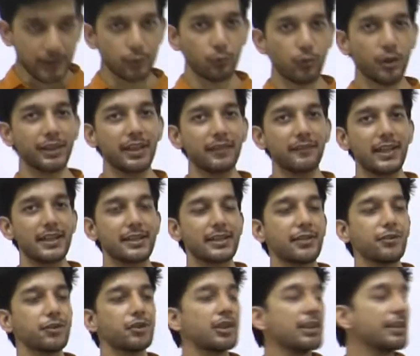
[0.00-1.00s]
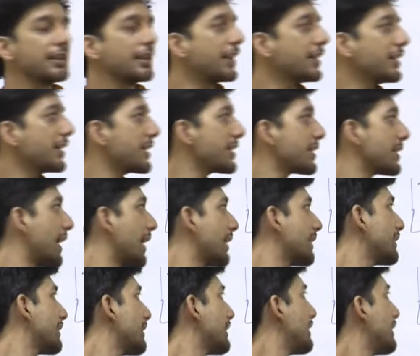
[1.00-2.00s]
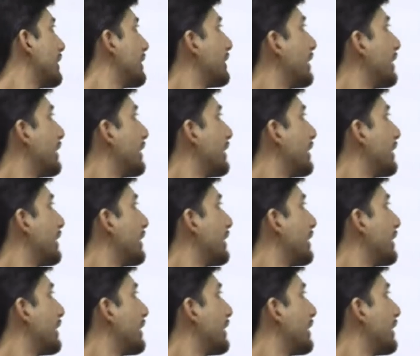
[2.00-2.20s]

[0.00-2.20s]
So what I've essentially done is that